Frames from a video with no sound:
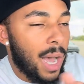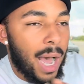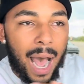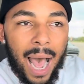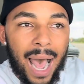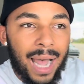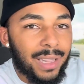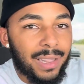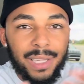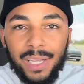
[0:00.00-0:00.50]

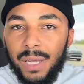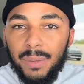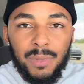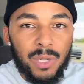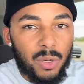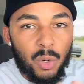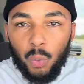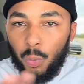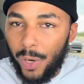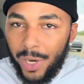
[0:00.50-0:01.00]
I lived
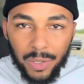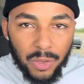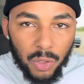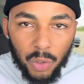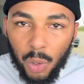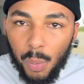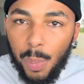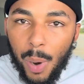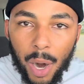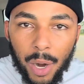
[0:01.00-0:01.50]
in a
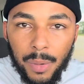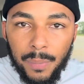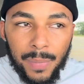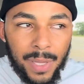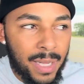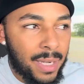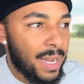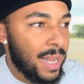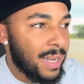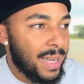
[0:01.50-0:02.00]
regular
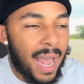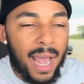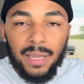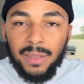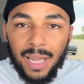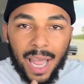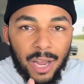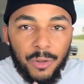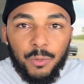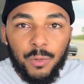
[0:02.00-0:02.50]
apartment and that
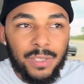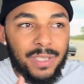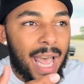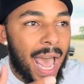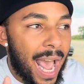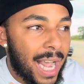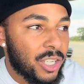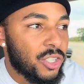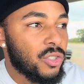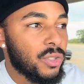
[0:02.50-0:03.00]
life was
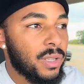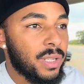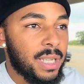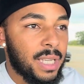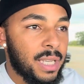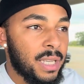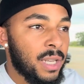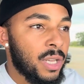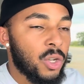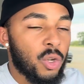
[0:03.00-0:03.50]

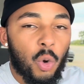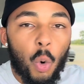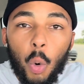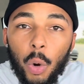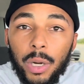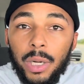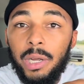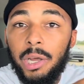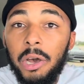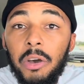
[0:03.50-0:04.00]
actually
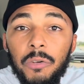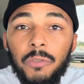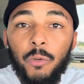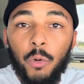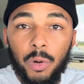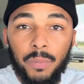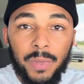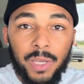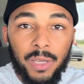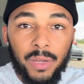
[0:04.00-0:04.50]
going good
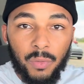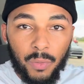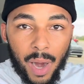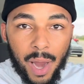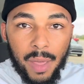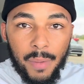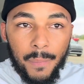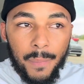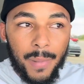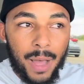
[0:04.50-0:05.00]
for me,
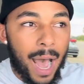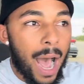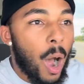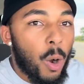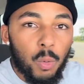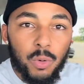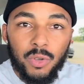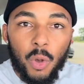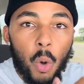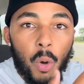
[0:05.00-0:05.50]
right? I
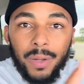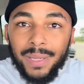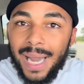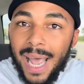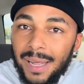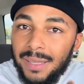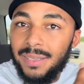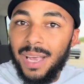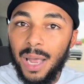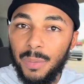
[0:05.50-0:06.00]
was on
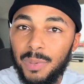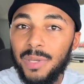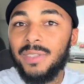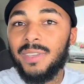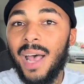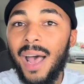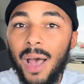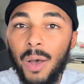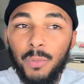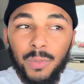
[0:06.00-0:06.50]
that type of
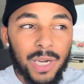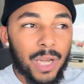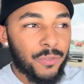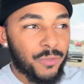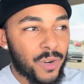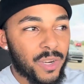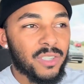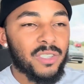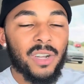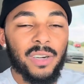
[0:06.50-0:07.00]
time when I
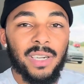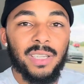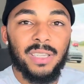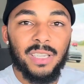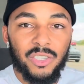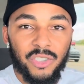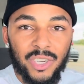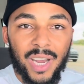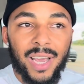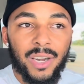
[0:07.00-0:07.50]
first started
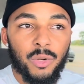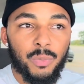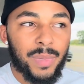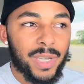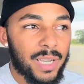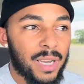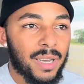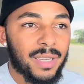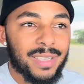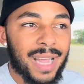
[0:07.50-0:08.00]
this channel
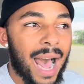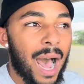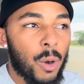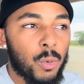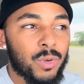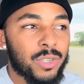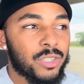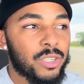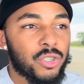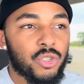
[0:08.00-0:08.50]
because I
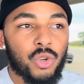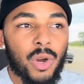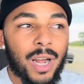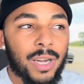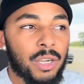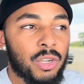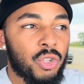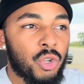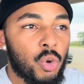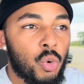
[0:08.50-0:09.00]
was just trying
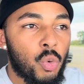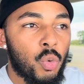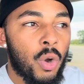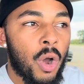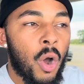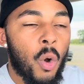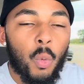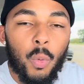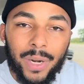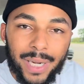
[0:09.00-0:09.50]
to do
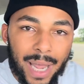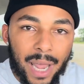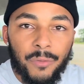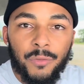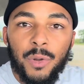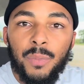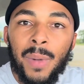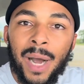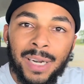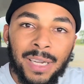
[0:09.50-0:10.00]
what
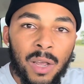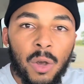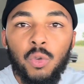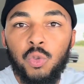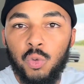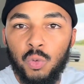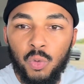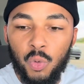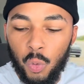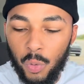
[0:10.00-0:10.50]
everybody
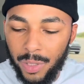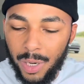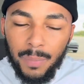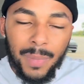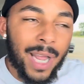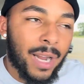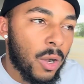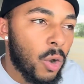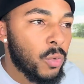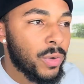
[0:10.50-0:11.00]
else was doing. I'm
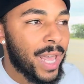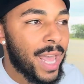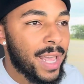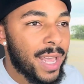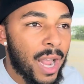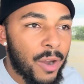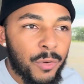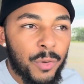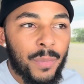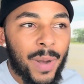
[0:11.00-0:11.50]
like, okay,
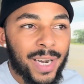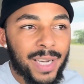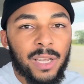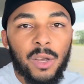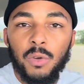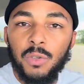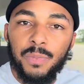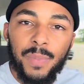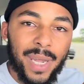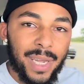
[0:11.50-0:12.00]
everybody
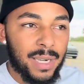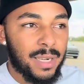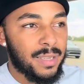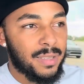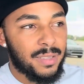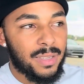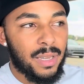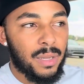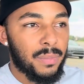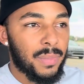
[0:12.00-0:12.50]
else making it
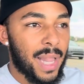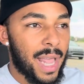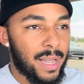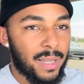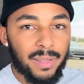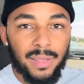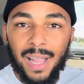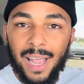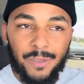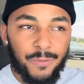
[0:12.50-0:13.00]
seem like
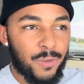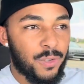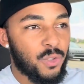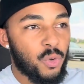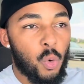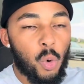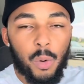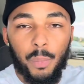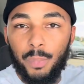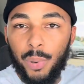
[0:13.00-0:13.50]
life is
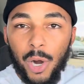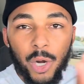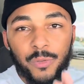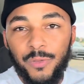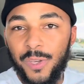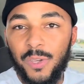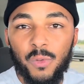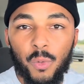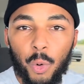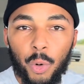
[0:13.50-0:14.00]
going
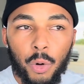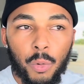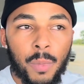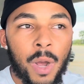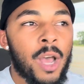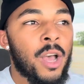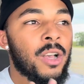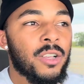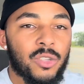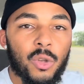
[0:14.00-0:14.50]
perfect for them,
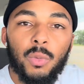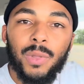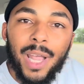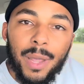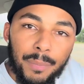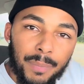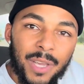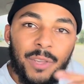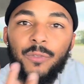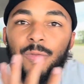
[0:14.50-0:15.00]
so
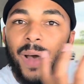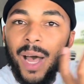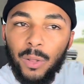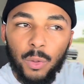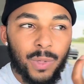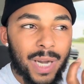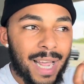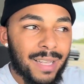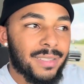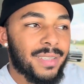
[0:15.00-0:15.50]
let me
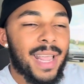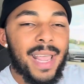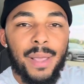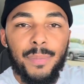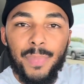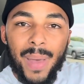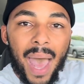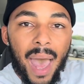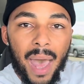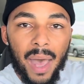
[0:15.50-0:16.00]
follow that same
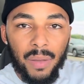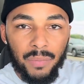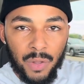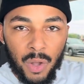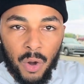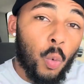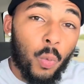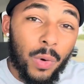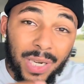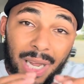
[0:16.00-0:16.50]
path.
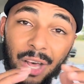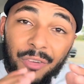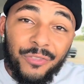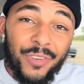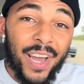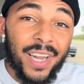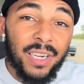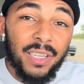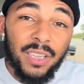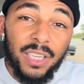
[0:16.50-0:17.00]
When I
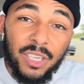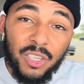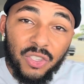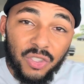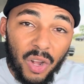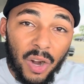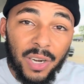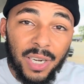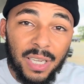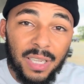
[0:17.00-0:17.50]
finally
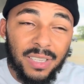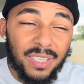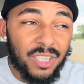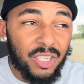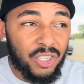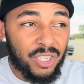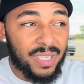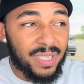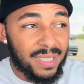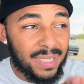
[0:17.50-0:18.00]
started to
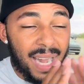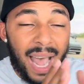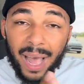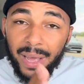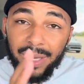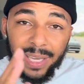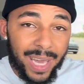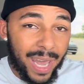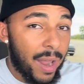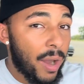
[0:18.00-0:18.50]
just
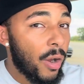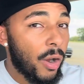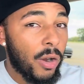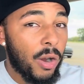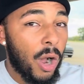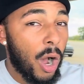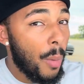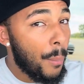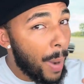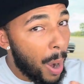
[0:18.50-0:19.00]
not care
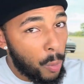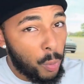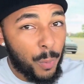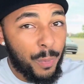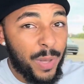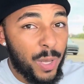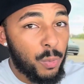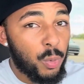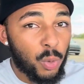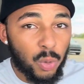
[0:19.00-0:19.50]
about what
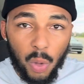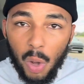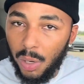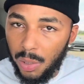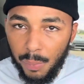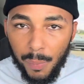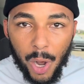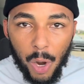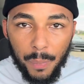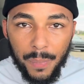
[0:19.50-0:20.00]
people thought
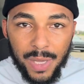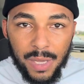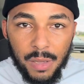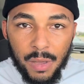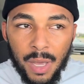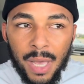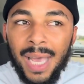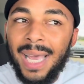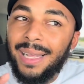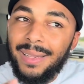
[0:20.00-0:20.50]
about me,
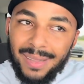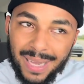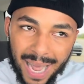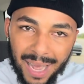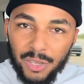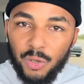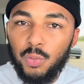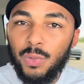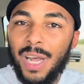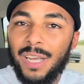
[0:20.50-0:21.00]

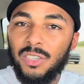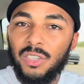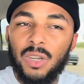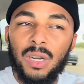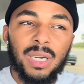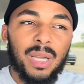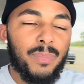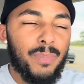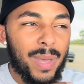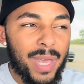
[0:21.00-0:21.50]
that's when I
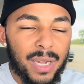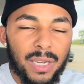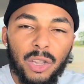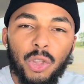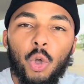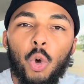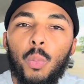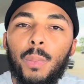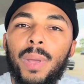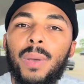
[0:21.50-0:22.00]
started being a
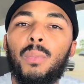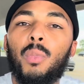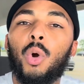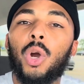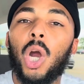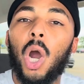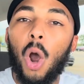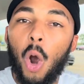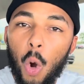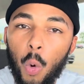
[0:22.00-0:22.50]
little bit
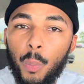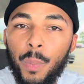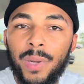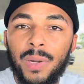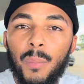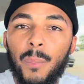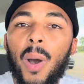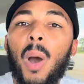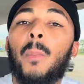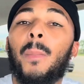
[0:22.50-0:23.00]
more open
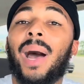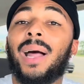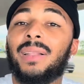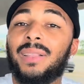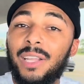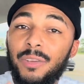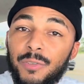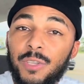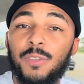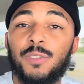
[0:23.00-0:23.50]
about my
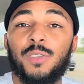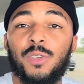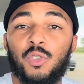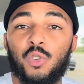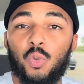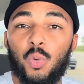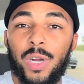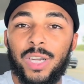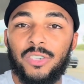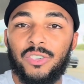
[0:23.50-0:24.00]
living
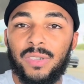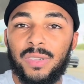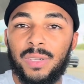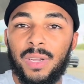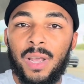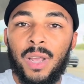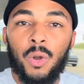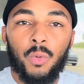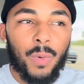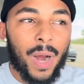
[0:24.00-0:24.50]
situation,
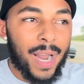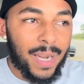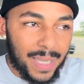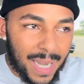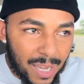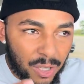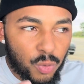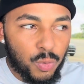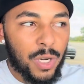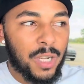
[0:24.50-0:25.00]
right?
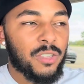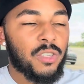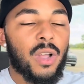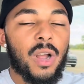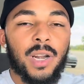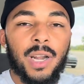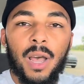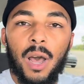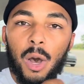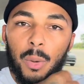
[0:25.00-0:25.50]
That's when I
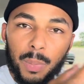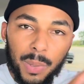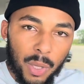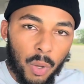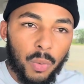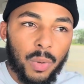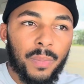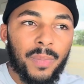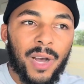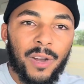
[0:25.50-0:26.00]
started
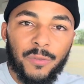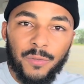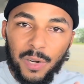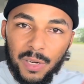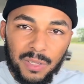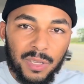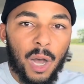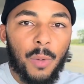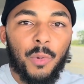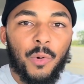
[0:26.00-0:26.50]
uploading my
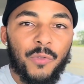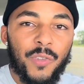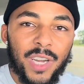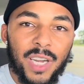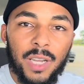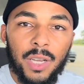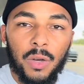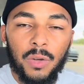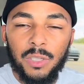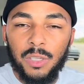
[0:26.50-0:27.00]
first couple
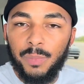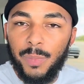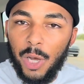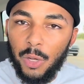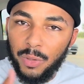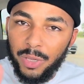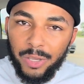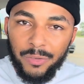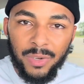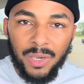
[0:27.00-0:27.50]
videos
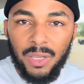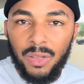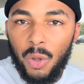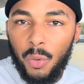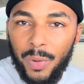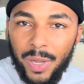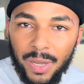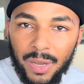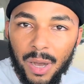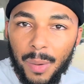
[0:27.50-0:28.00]
about living in
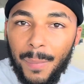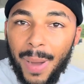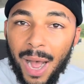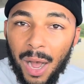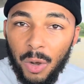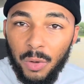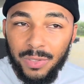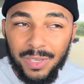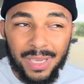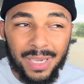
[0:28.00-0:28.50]
low income
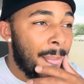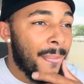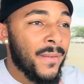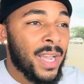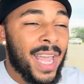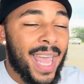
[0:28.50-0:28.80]
housing.